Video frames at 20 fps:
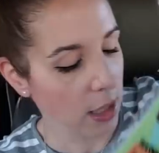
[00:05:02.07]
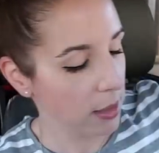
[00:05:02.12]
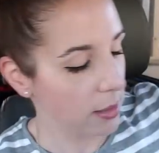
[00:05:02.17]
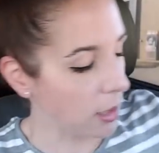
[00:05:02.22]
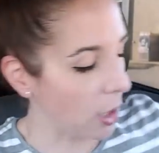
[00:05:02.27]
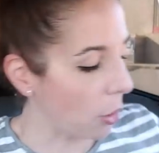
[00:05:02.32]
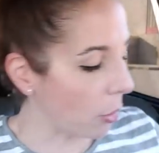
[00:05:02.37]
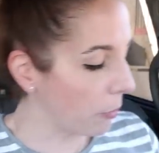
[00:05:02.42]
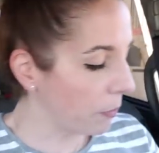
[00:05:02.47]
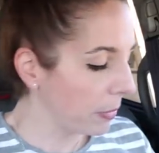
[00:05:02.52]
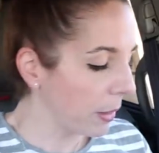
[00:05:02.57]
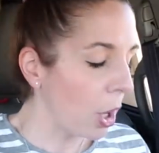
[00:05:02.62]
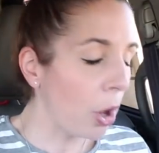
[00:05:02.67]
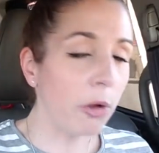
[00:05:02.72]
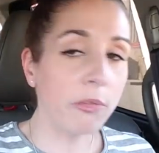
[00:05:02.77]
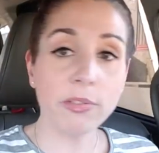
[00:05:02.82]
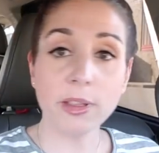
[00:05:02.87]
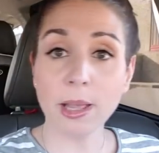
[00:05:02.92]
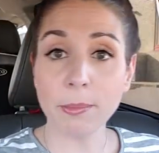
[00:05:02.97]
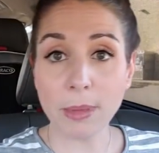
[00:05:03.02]
So
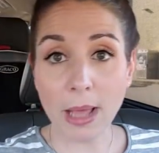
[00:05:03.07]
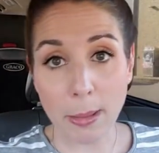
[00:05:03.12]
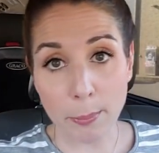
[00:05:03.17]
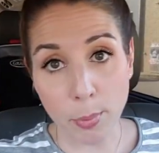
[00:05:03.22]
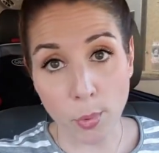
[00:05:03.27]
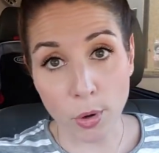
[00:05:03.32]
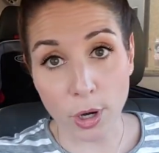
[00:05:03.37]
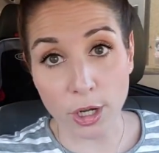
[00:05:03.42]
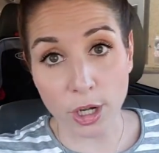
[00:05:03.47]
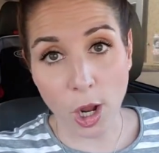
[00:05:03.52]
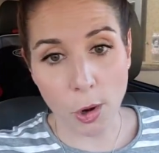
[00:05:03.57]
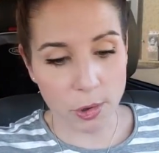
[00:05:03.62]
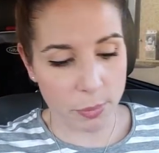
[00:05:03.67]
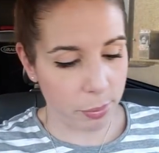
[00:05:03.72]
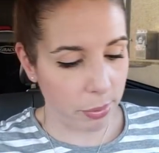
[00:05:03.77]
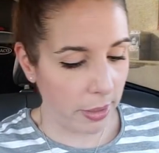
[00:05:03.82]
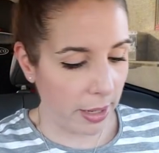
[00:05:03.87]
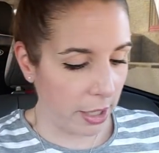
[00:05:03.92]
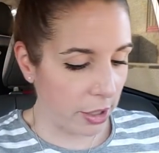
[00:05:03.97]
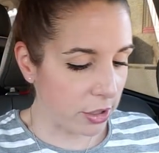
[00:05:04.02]
hopefully I'm not boring y'all
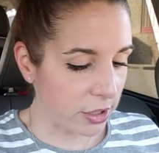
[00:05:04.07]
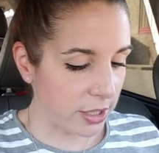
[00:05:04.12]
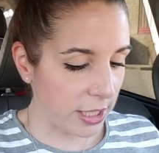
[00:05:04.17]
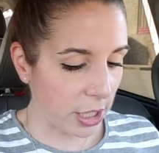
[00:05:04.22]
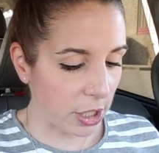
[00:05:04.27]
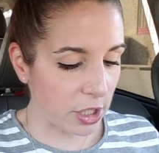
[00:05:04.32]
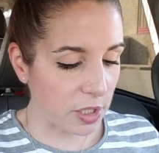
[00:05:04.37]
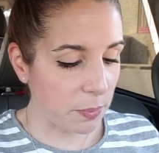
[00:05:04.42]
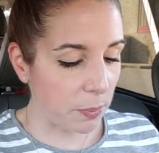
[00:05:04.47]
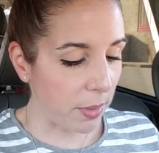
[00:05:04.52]
with planner stickers,